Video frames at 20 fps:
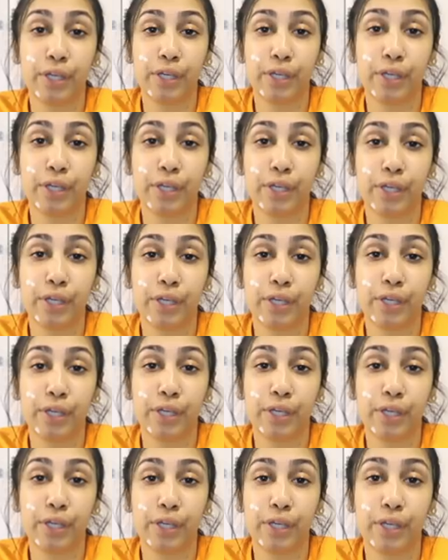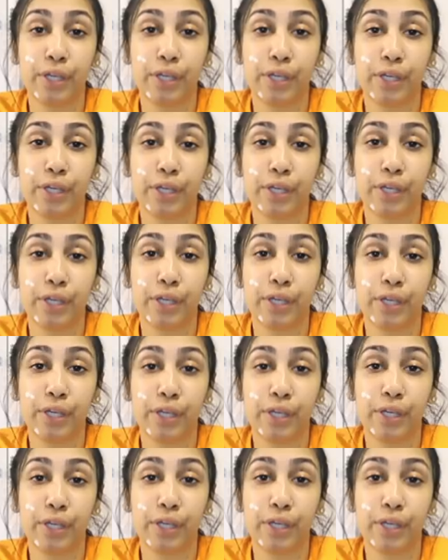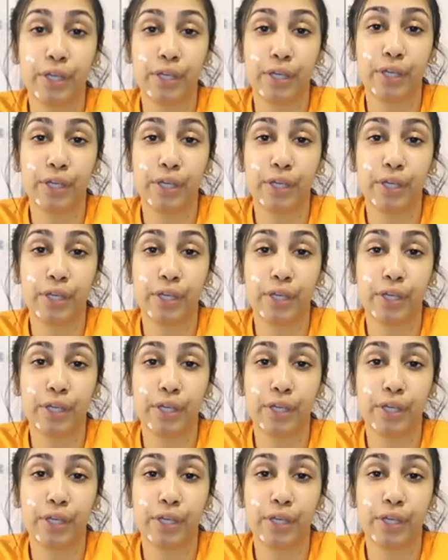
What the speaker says: This person isn't speaking.